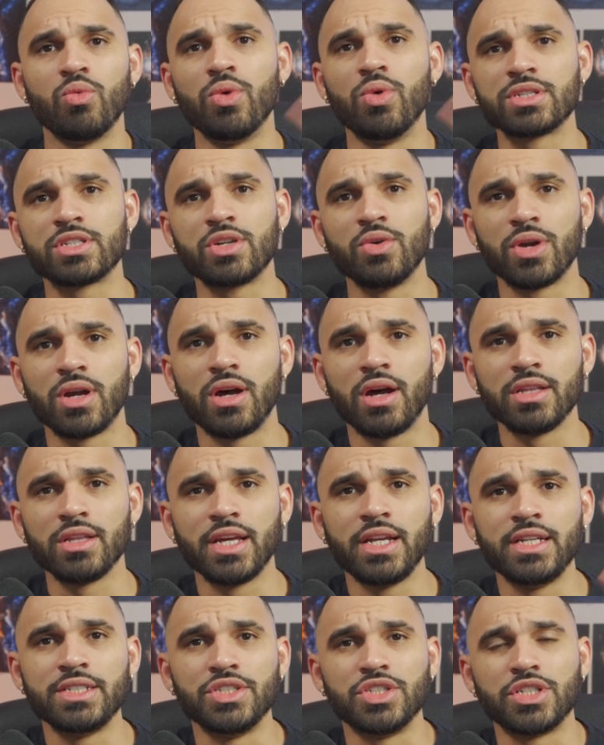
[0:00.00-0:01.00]
What's going on,
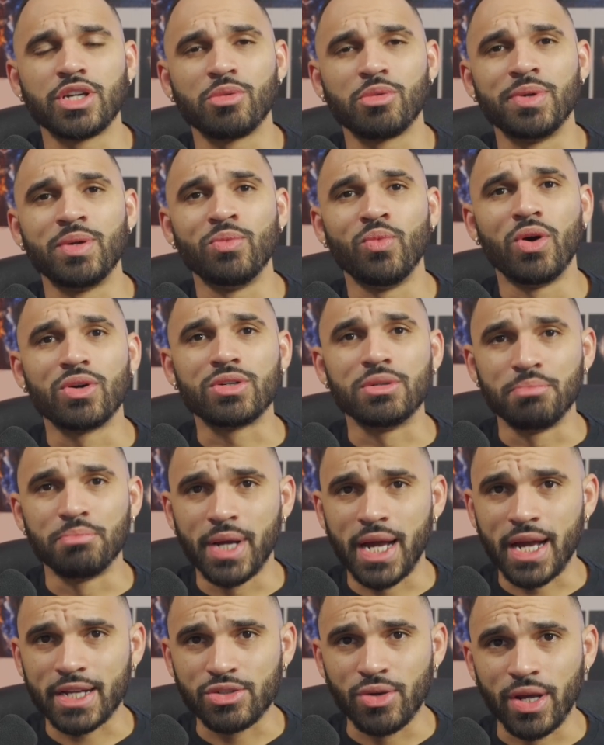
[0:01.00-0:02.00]
ladies and gentlemen? Welcome
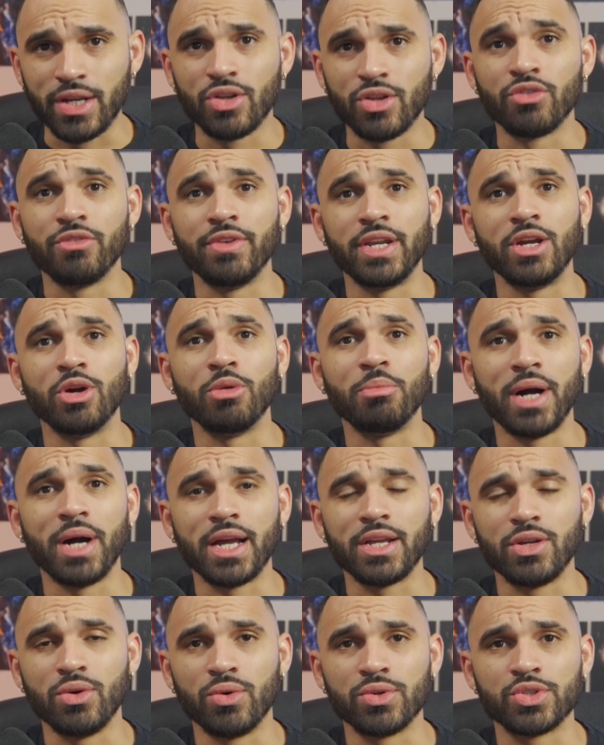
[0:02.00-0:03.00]
back to another video
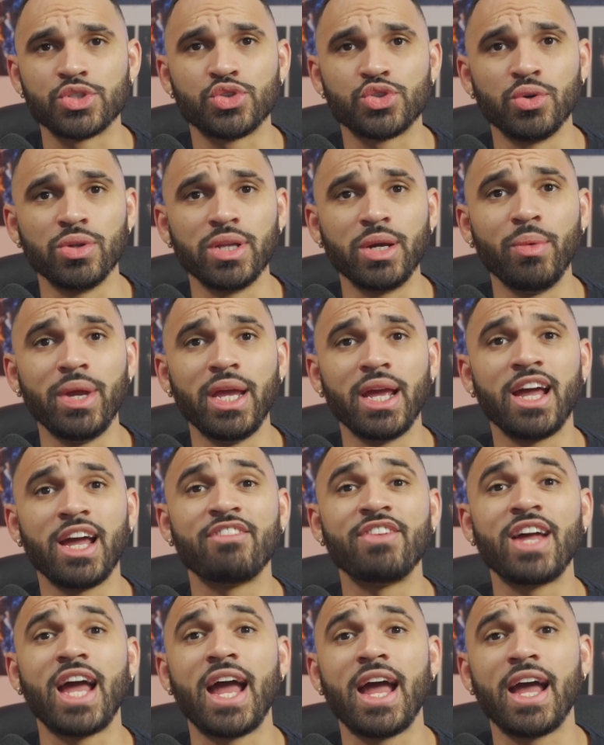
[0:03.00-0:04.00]
by yours truly. We
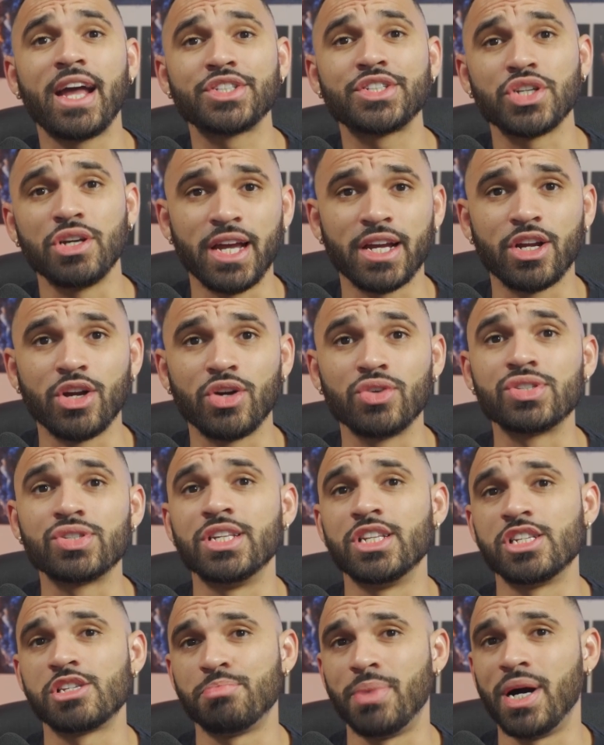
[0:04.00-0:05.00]
have Ash Echoes
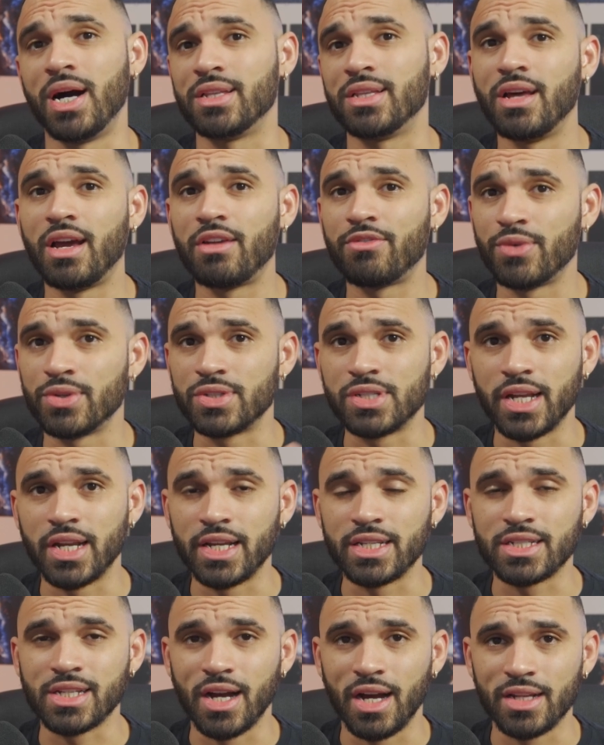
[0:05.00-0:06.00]
in the spotlight for
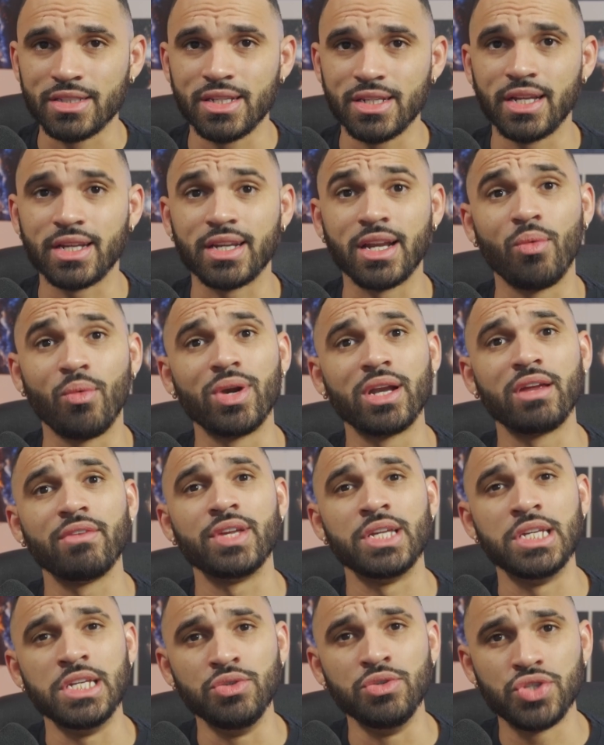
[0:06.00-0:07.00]
today's content, and I want to give
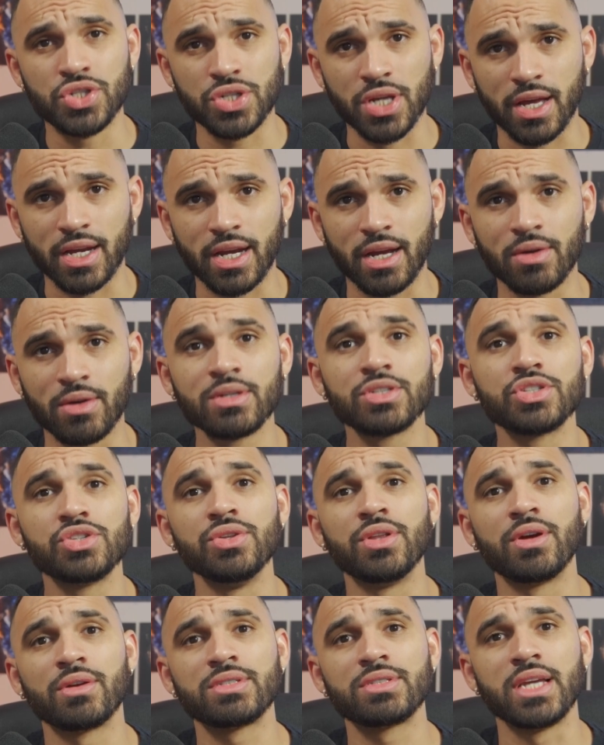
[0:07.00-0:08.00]
a huge shout out
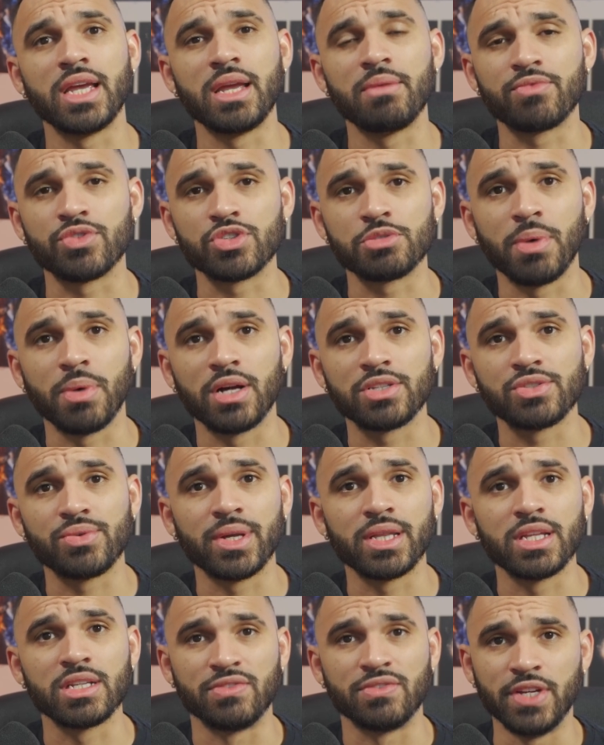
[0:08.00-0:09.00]
to their team for
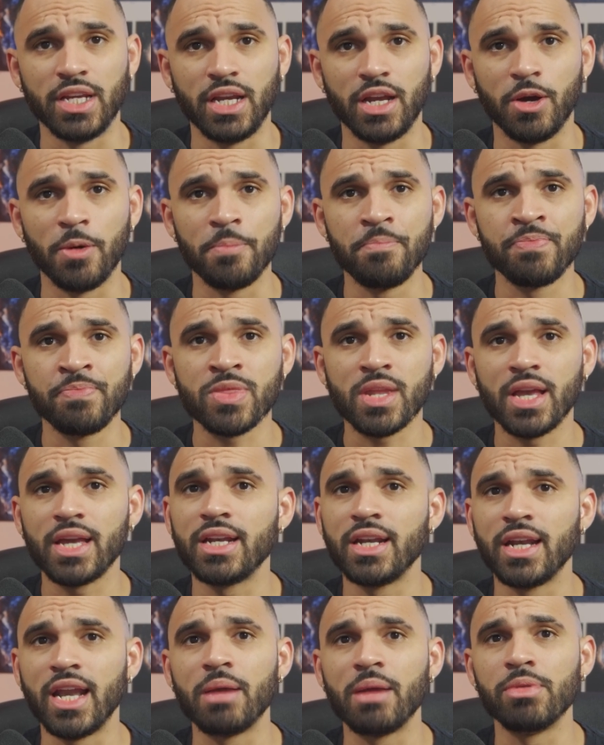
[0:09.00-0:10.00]
sponsoring this video
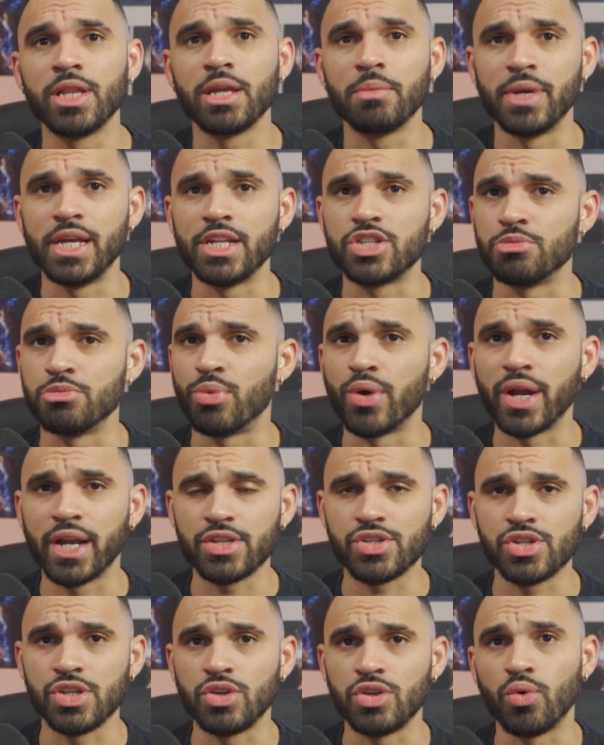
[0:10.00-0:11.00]
and enabling me to bring
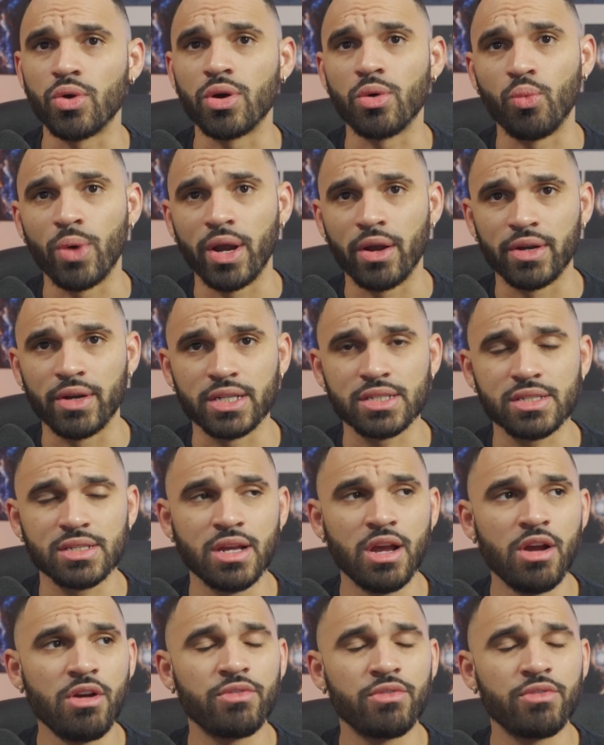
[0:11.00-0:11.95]
it to your awareness.